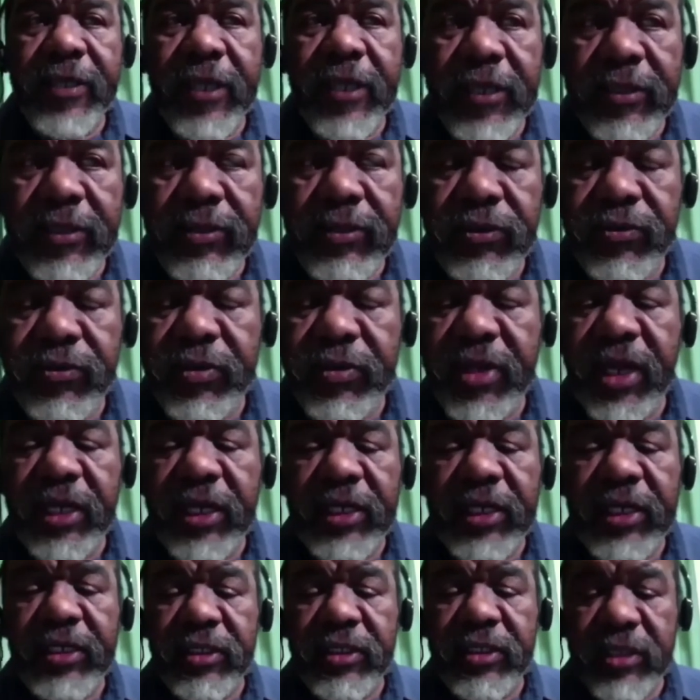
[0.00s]
to me that
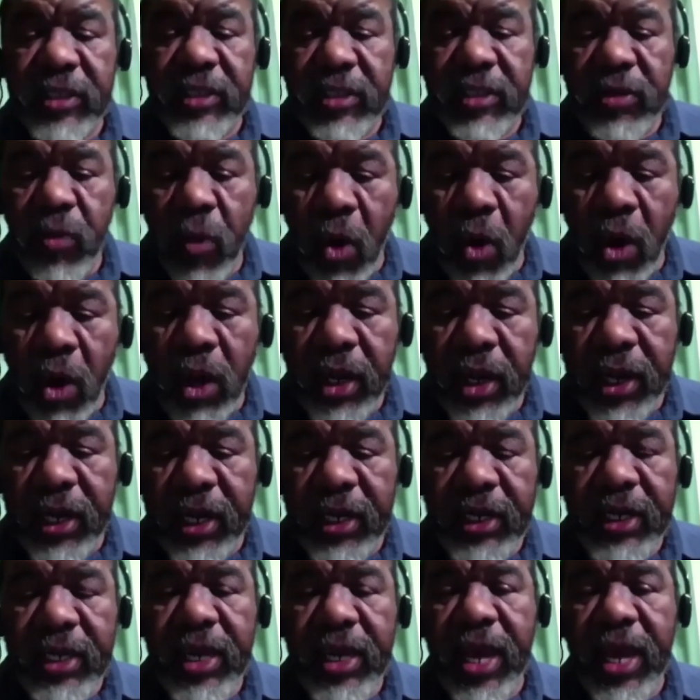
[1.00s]
the walker that he
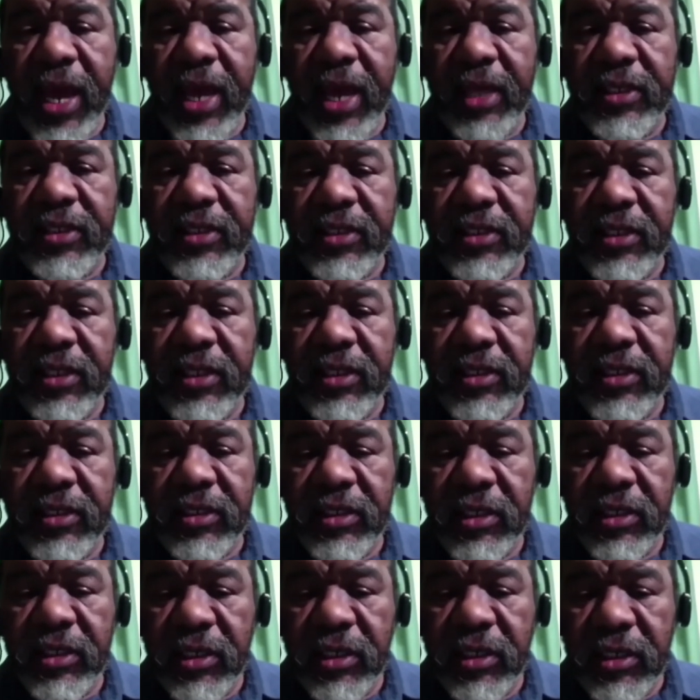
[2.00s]
has is
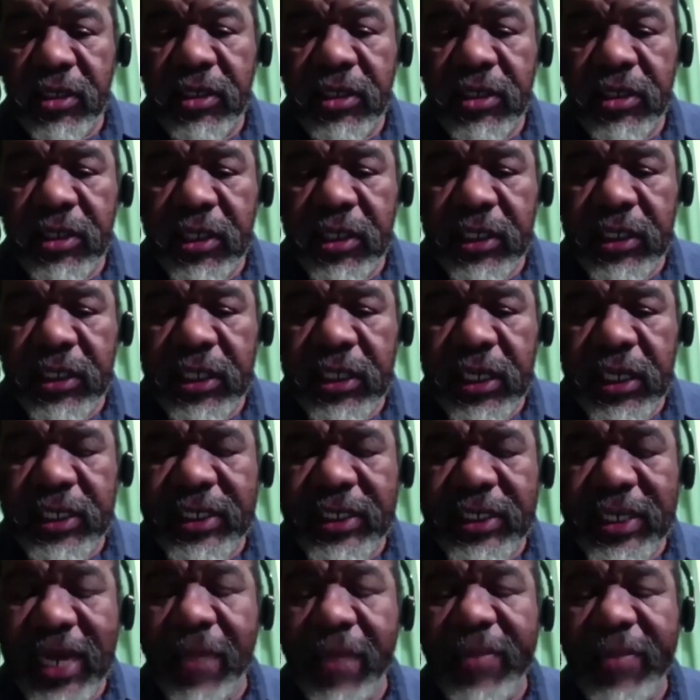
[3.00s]
in
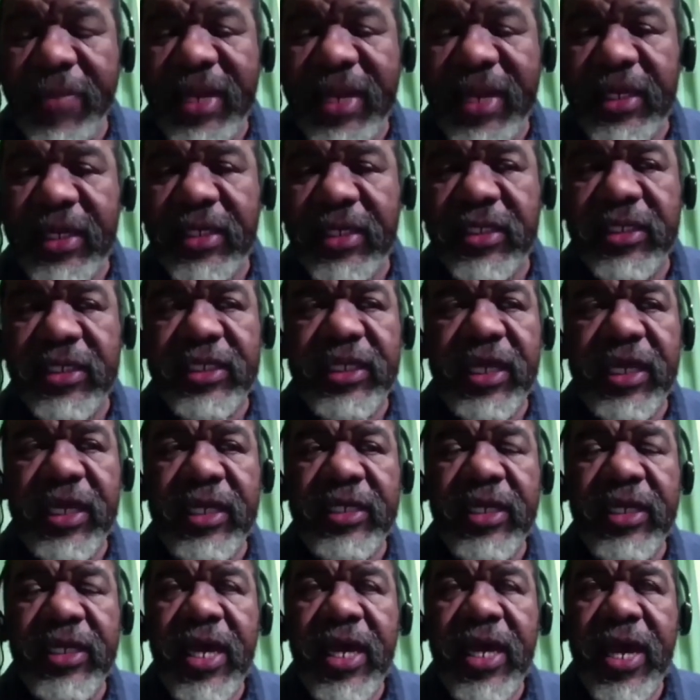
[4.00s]
dilapidated state,
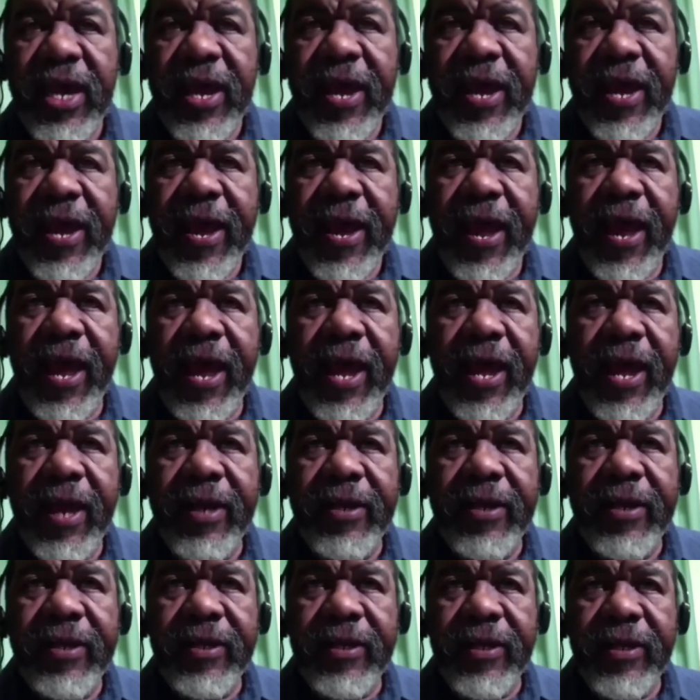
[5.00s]
and
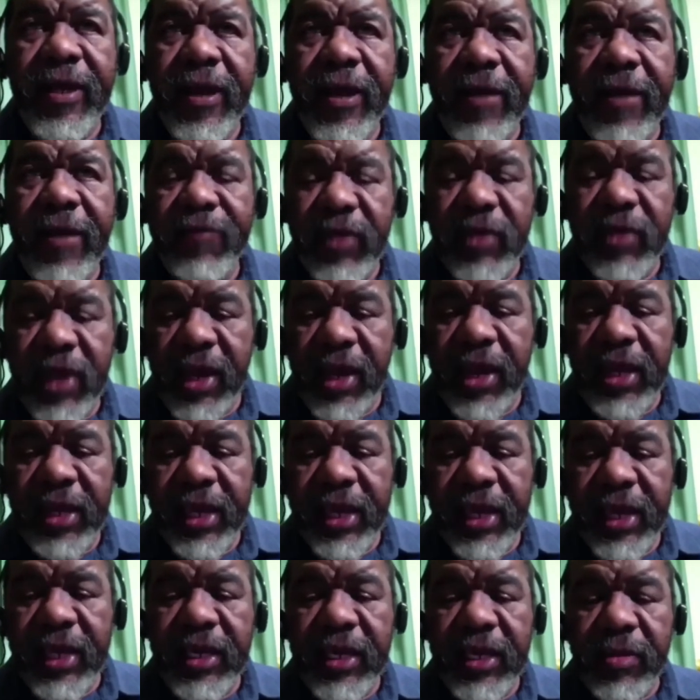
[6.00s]
can I get him
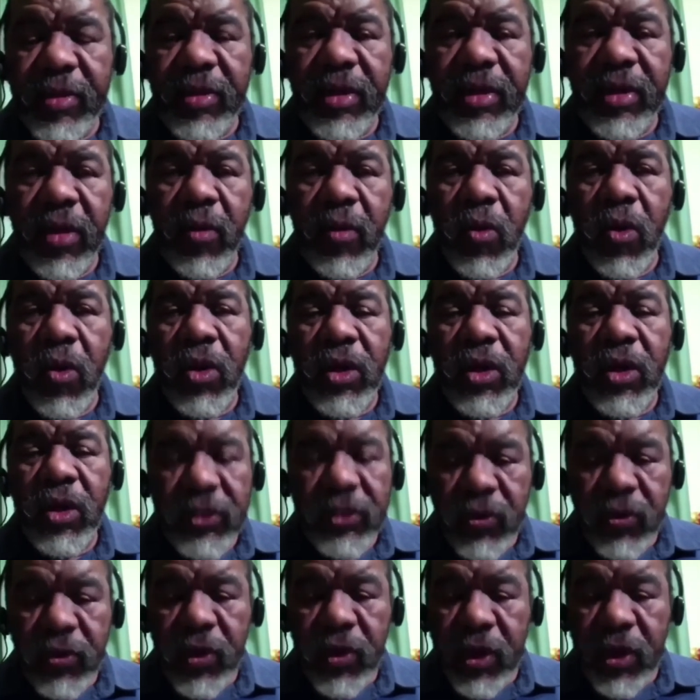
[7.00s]
a walker? So
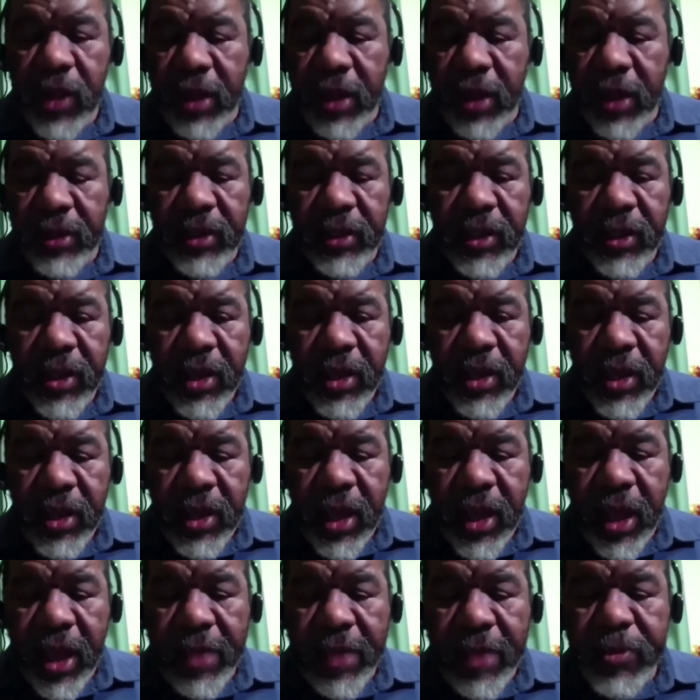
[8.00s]
I
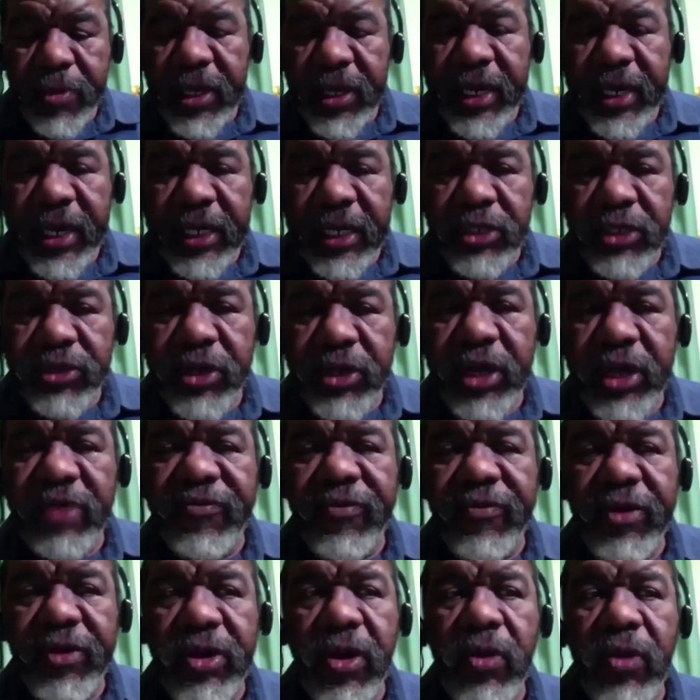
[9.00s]
put an extra effort
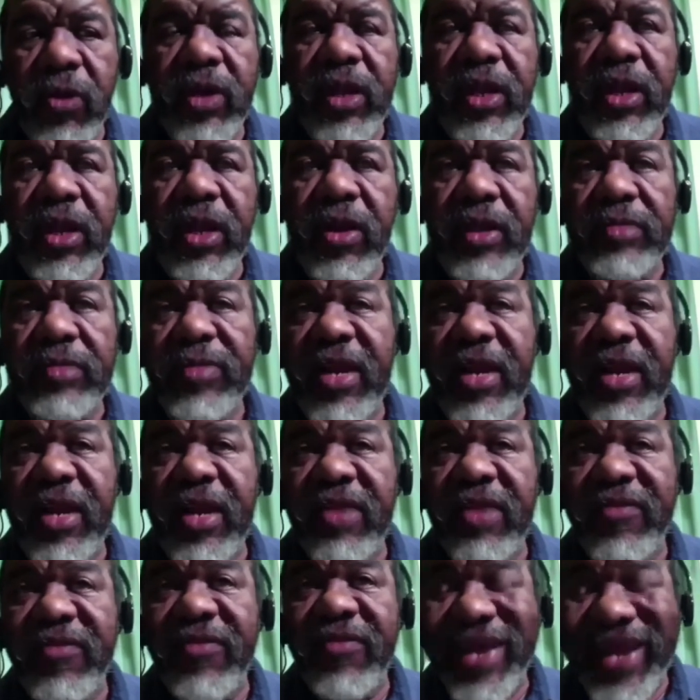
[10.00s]
out there. As a matter of fact,
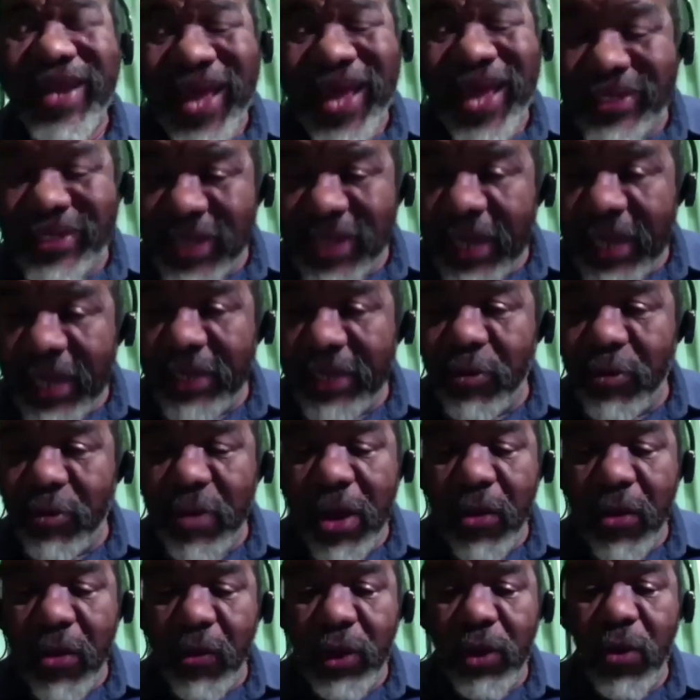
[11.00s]
last night on my way
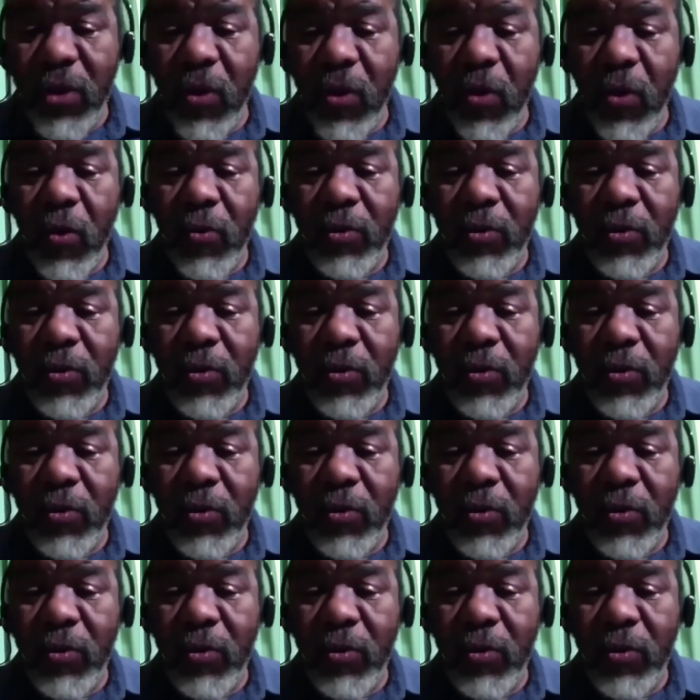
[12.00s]
home,